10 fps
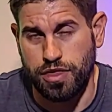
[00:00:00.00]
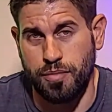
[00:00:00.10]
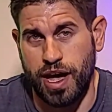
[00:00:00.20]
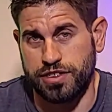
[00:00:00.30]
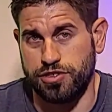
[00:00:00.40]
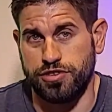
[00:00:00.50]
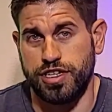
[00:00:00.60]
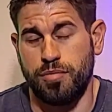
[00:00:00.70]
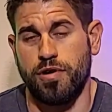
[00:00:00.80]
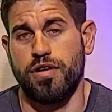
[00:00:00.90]
the master
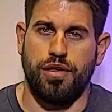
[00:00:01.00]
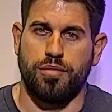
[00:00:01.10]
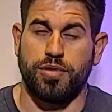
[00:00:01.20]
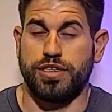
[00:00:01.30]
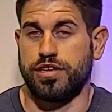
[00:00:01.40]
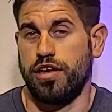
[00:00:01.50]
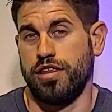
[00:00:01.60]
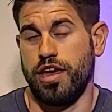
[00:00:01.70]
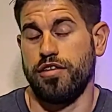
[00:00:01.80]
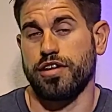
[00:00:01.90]
dimmer, plus all
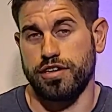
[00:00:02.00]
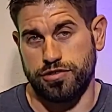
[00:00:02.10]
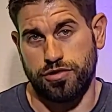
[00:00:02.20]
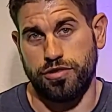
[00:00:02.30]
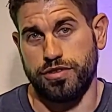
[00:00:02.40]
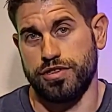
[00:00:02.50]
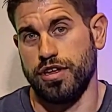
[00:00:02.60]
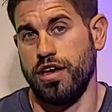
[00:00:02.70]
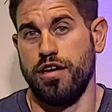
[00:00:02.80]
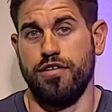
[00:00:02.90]
the other controls
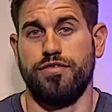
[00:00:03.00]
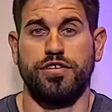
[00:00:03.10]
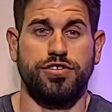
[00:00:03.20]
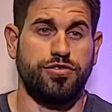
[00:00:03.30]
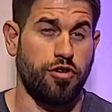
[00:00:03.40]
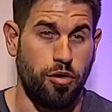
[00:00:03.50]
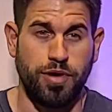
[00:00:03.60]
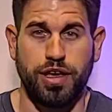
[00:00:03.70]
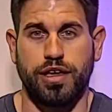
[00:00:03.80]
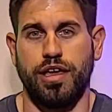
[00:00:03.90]
of
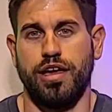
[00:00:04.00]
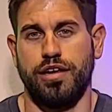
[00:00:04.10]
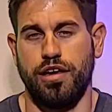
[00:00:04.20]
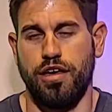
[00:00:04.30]
strobing and